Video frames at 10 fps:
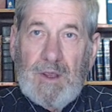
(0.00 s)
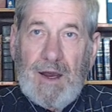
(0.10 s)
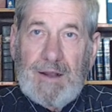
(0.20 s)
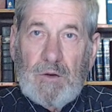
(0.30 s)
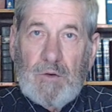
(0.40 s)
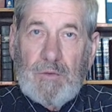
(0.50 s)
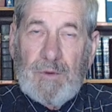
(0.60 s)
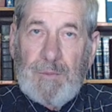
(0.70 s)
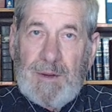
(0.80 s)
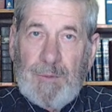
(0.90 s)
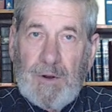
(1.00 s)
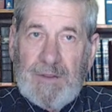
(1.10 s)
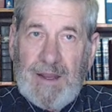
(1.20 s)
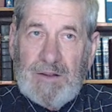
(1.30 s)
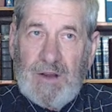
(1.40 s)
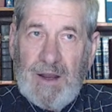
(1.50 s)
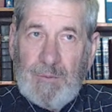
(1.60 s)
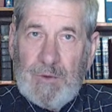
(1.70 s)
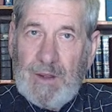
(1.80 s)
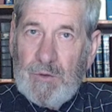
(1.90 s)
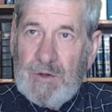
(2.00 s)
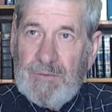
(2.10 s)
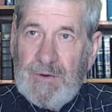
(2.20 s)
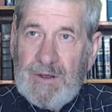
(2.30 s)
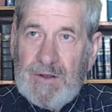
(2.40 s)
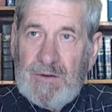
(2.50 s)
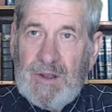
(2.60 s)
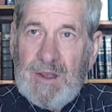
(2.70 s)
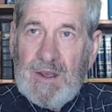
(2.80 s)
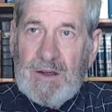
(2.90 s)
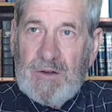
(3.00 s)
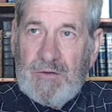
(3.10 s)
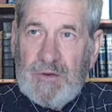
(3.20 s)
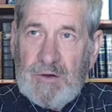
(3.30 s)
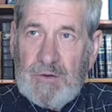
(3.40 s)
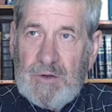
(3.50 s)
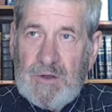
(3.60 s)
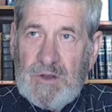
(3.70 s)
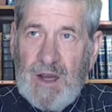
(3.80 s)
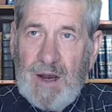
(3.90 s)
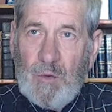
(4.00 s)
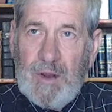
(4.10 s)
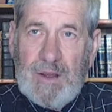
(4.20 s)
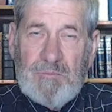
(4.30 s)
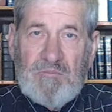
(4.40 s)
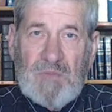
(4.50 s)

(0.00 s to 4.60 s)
I don't know if the people at that time when they were defeated considered Yahweh